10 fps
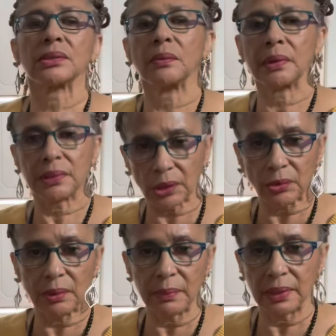So at
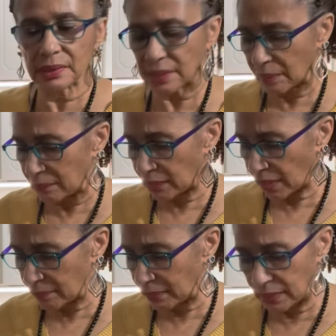30 minutes, I'm
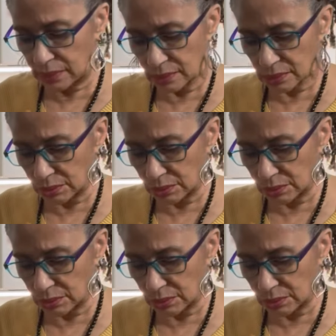letting this